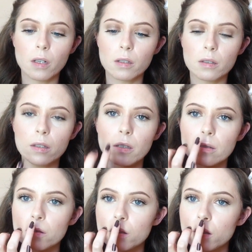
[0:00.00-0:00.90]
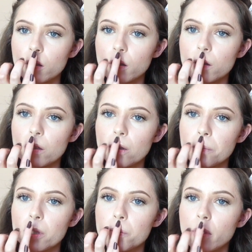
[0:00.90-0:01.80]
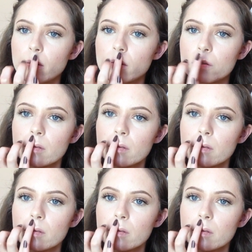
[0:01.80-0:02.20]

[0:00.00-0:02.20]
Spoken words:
then also on your cupid's bow.